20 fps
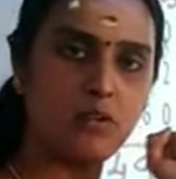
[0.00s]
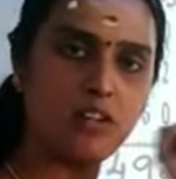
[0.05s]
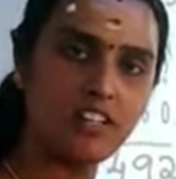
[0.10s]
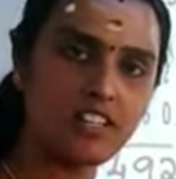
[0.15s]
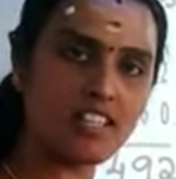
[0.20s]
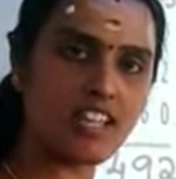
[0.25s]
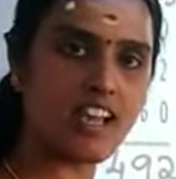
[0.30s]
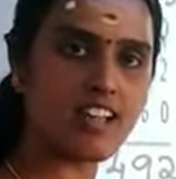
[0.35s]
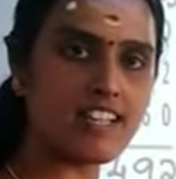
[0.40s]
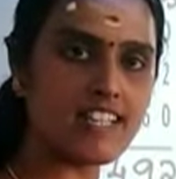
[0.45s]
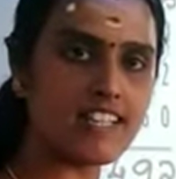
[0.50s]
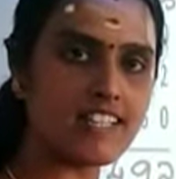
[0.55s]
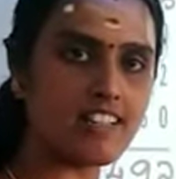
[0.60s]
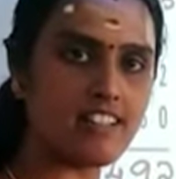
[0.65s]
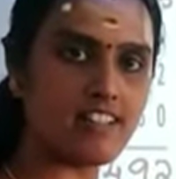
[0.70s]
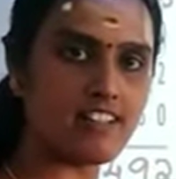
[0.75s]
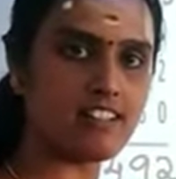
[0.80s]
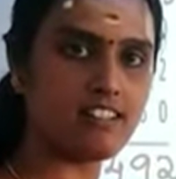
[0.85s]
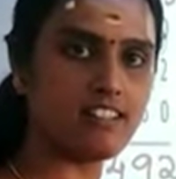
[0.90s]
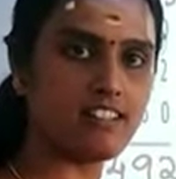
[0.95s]
What is the
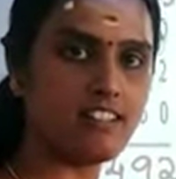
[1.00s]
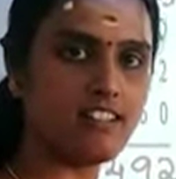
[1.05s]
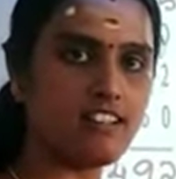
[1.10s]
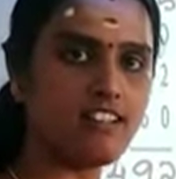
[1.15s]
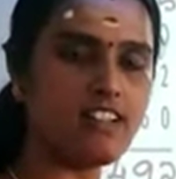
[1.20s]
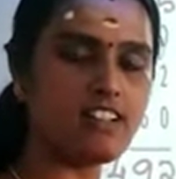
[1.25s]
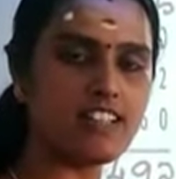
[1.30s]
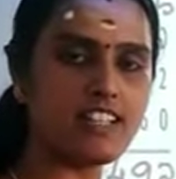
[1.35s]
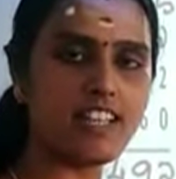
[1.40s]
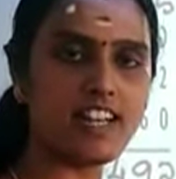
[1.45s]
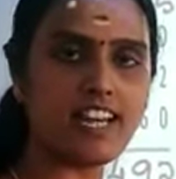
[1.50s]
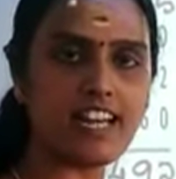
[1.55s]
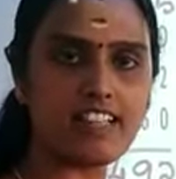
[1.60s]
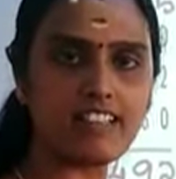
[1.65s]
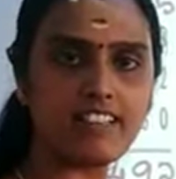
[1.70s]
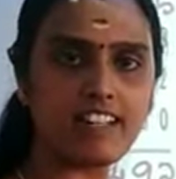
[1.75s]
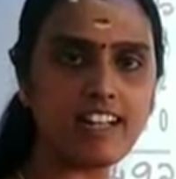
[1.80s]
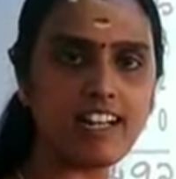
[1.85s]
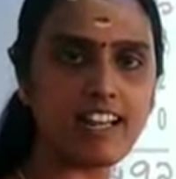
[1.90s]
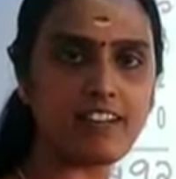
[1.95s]
answer? Is there
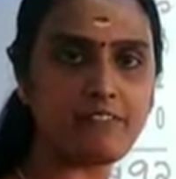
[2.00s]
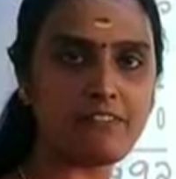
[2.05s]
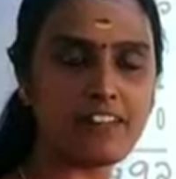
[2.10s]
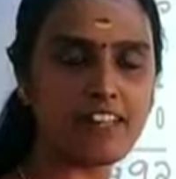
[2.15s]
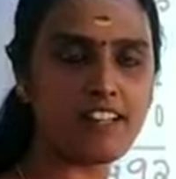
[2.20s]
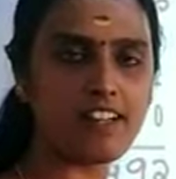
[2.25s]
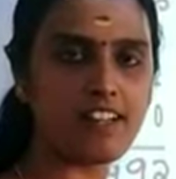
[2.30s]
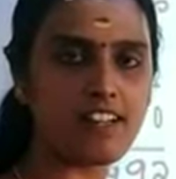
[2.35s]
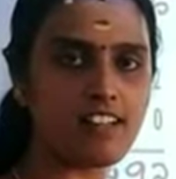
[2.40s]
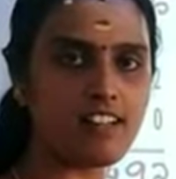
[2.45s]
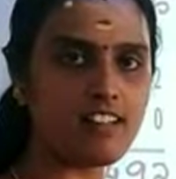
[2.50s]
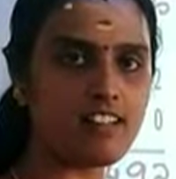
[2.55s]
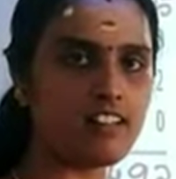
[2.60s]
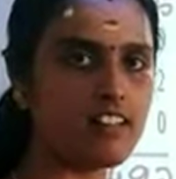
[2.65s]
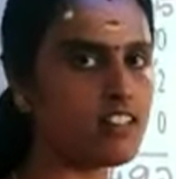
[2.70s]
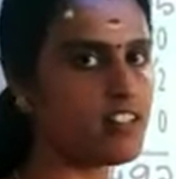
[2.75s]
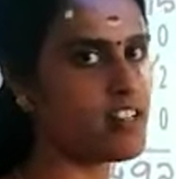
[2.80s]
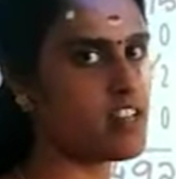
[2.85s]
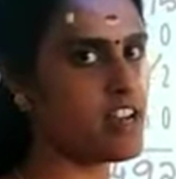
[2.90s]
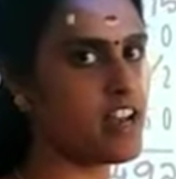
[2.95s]
anything left here?
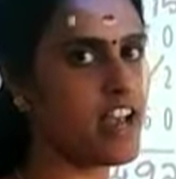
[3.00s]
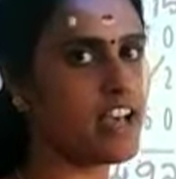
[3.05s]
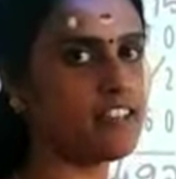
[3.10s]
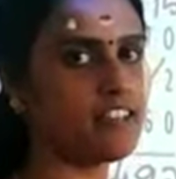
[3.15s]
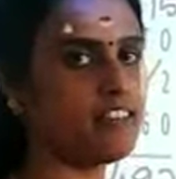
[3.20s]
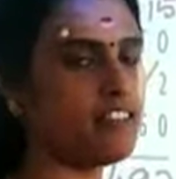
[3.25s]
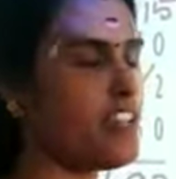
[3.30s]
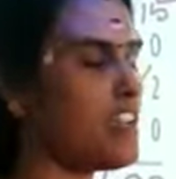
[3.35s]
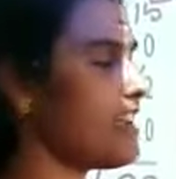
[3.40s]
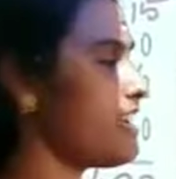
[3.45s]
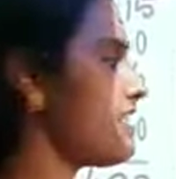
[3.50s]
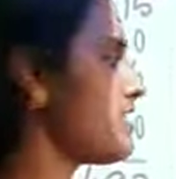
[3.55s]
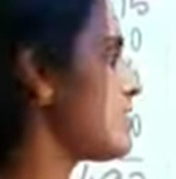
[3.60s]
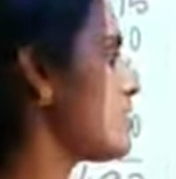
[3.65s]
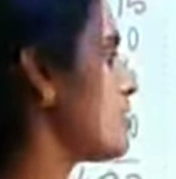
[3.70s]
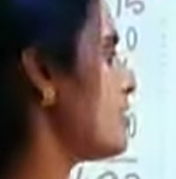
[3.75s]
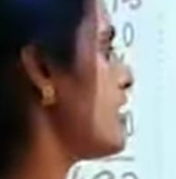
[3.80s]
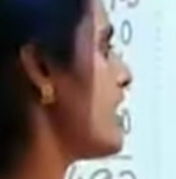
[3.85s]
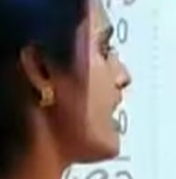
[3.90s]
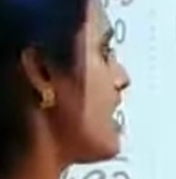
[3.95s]
Nothing.
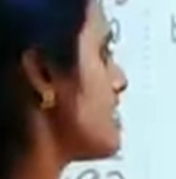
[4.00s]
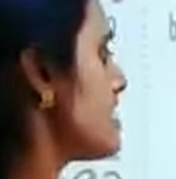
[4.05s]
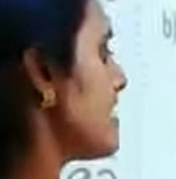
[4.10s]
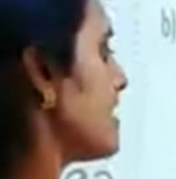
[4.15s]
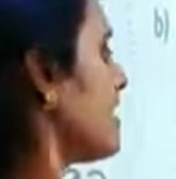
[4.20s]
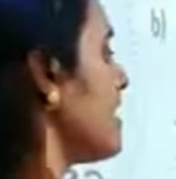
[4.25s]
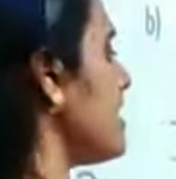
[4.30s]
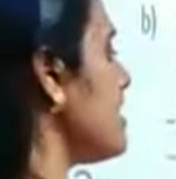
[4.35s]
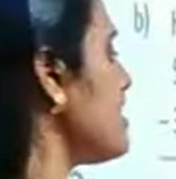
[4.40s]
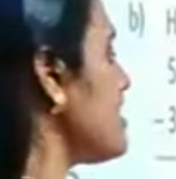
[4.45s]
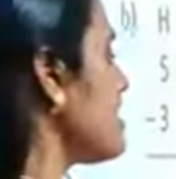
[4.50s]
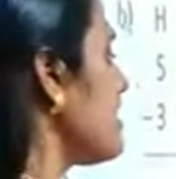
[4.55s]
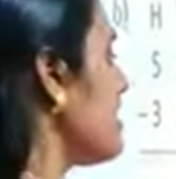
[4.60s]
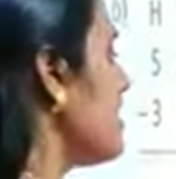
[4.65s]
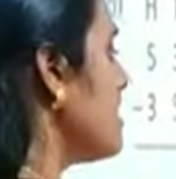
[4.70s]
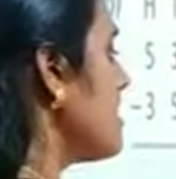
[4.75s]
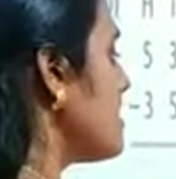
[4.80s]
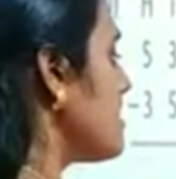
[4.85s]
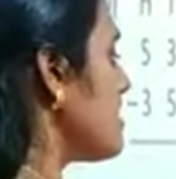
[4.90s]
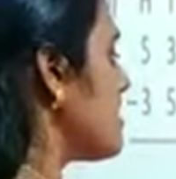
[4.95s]
So the answer is
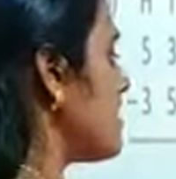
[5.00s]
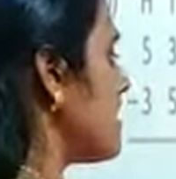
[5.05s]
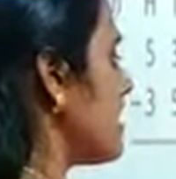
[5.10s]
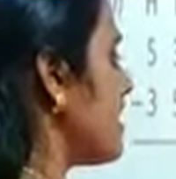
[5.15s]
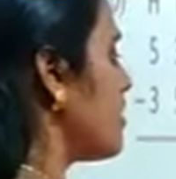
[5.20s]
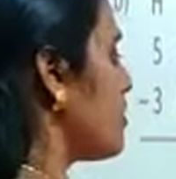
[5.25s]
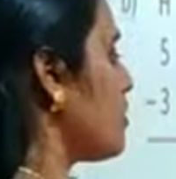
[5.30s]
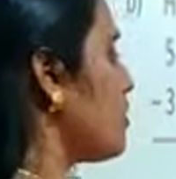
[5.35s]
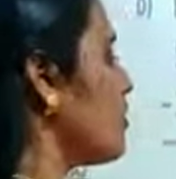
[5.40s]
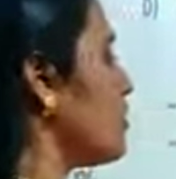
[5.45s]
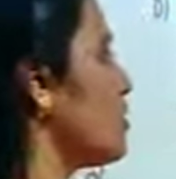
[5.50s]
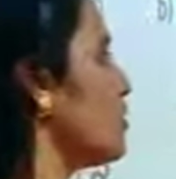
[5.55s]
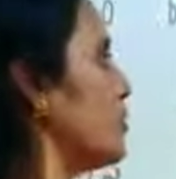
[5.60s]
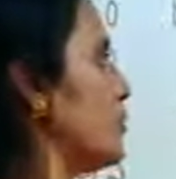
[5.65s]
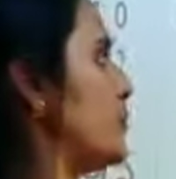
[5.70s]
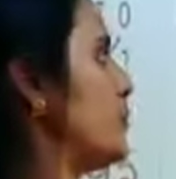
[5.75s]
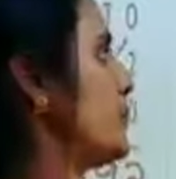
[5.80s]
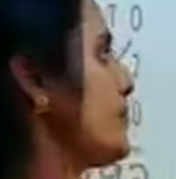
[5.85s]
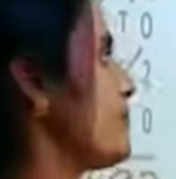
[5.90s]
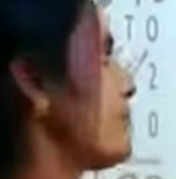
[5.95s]

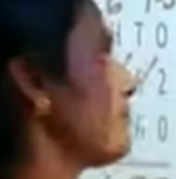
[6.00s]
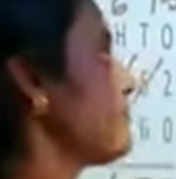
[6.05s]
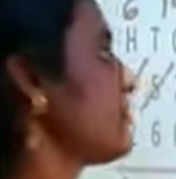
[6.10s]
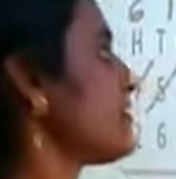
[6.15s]
0.